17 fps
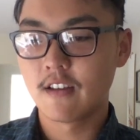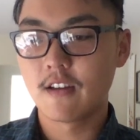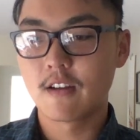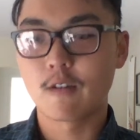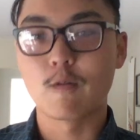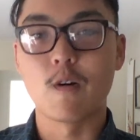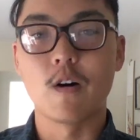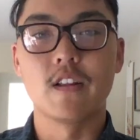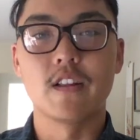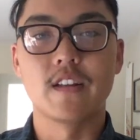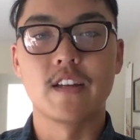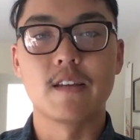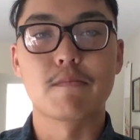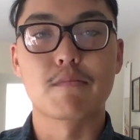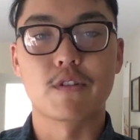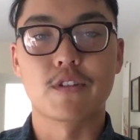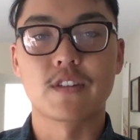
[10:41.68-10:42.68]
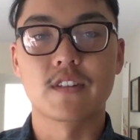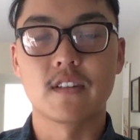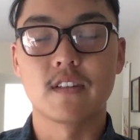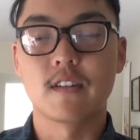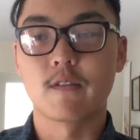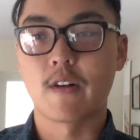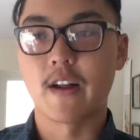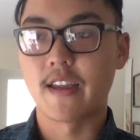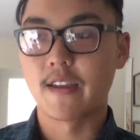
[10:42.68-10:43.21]
quality person,
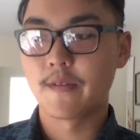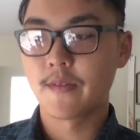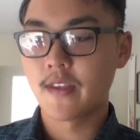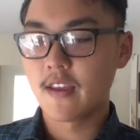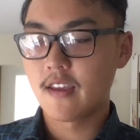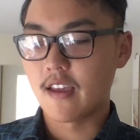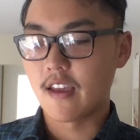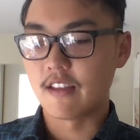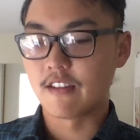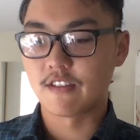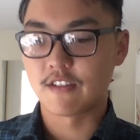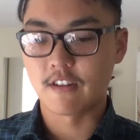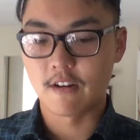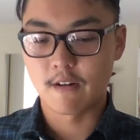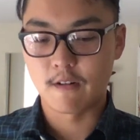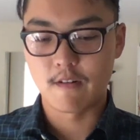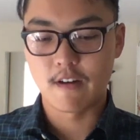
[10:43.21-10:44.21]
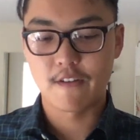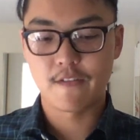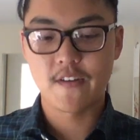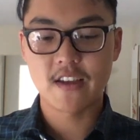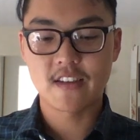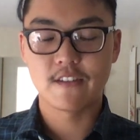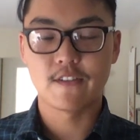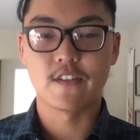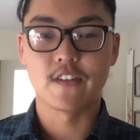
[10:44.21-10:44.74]
right? And so
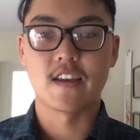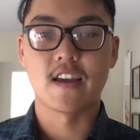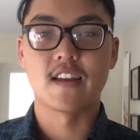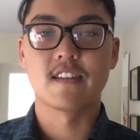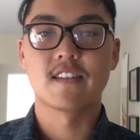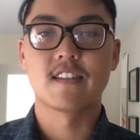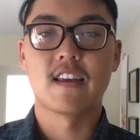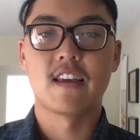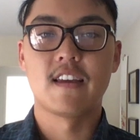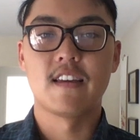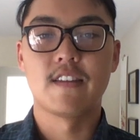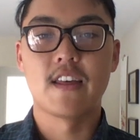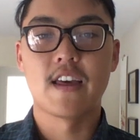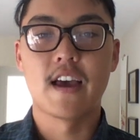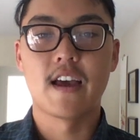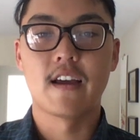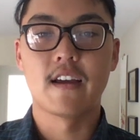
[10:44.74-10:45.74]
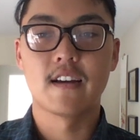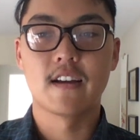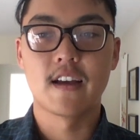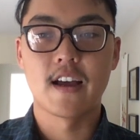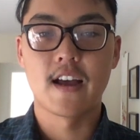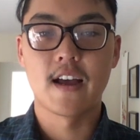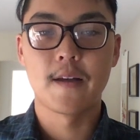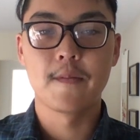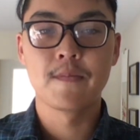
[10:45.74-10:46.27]
effectively, I'd say
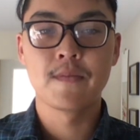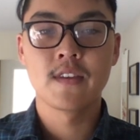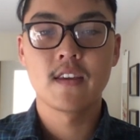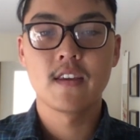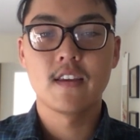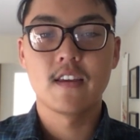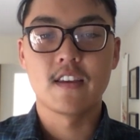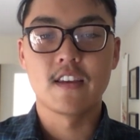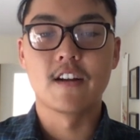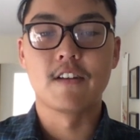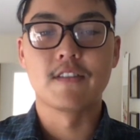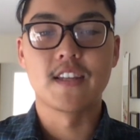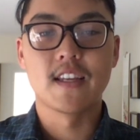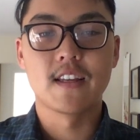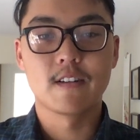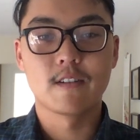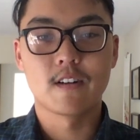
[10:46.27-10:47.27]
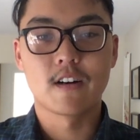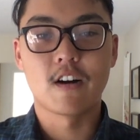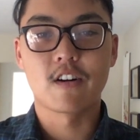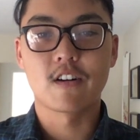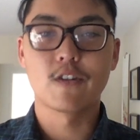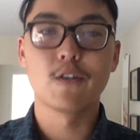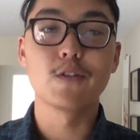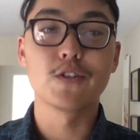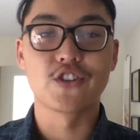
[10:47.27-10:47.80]
that our
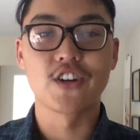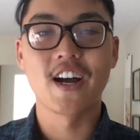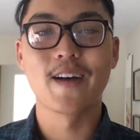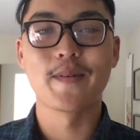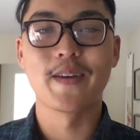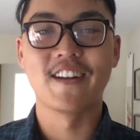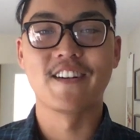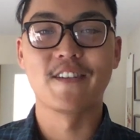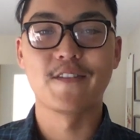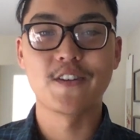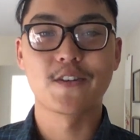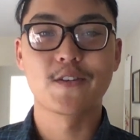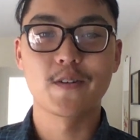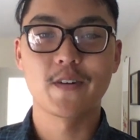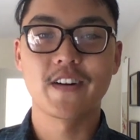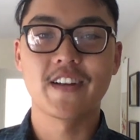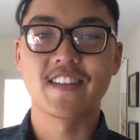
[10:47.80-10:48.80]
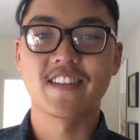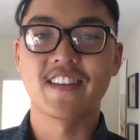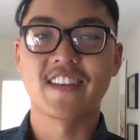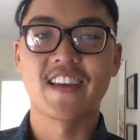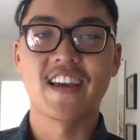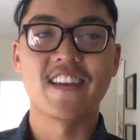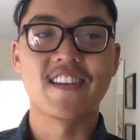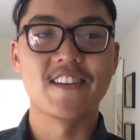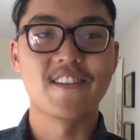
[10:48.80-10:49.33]
whole job at Interview Query is to
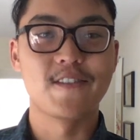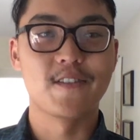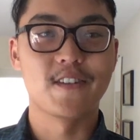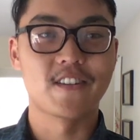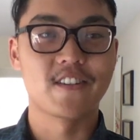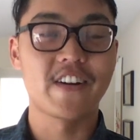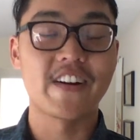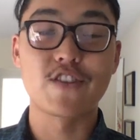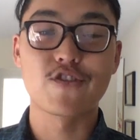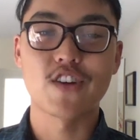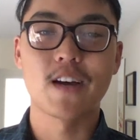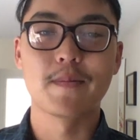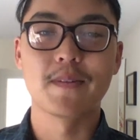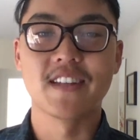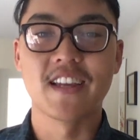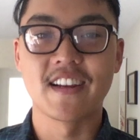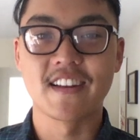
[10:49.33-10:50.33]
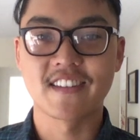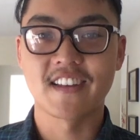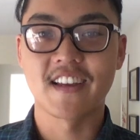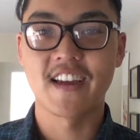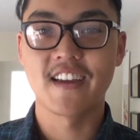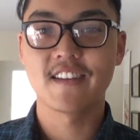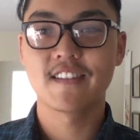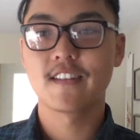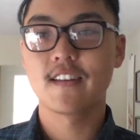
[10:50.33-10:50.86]
get you a great job in data
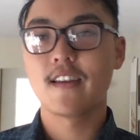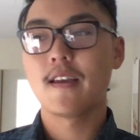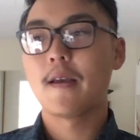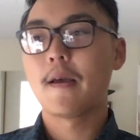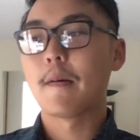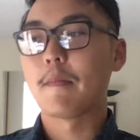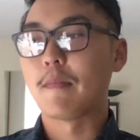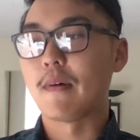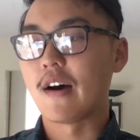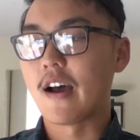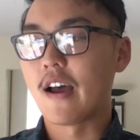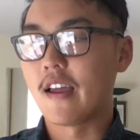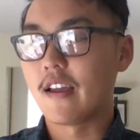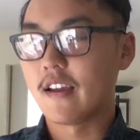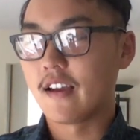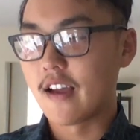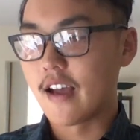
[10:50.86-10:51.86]
science, but